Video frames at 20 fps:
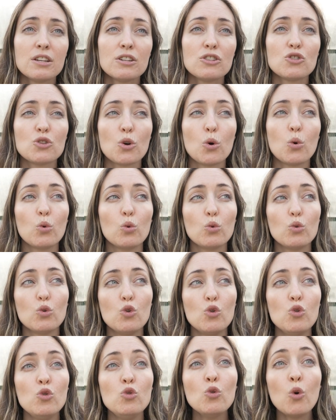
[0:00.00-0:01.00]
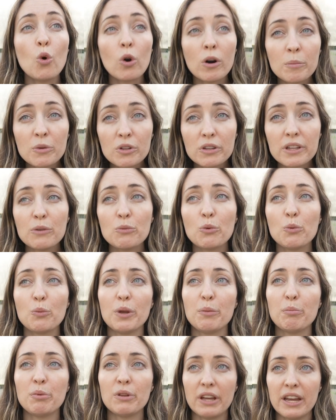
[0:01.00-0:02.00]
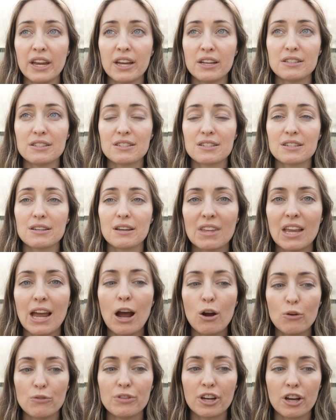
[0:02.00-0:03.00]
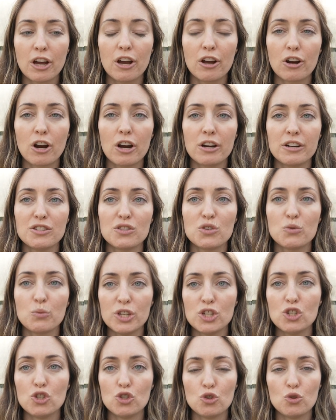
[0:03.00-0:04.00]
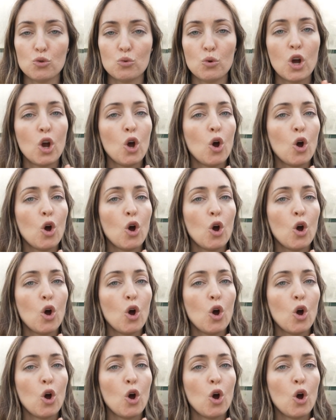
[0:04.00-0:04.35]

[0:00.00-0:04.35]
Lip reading: So normally when we plant out in the cut gardens, we do